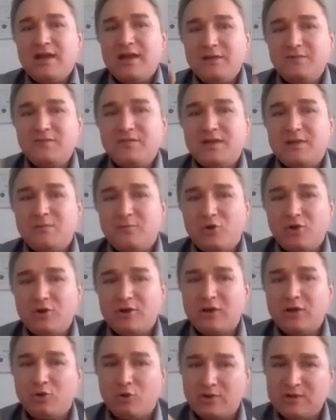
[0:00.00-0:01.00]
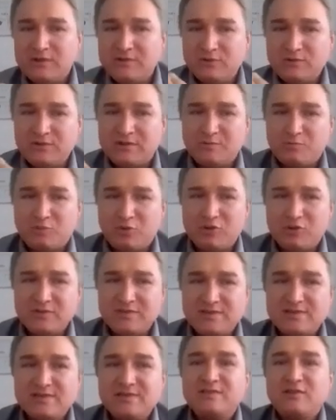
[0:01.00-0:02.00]
if they work according to these
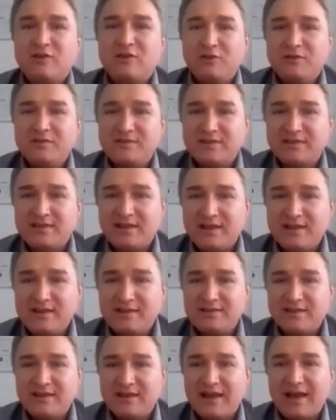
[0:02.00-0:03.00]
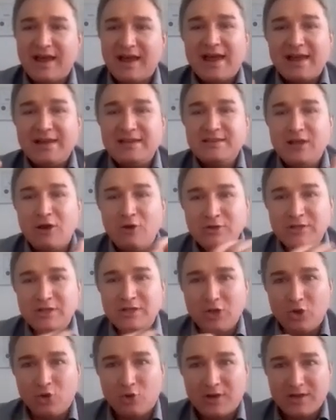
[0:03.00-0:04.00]
processes on the date I don't
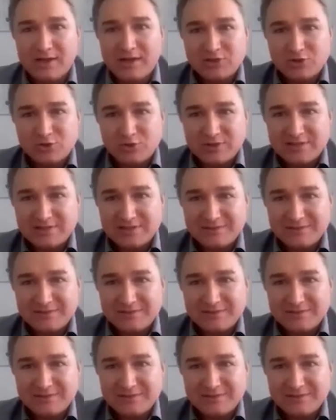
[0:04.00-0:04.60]
look into it.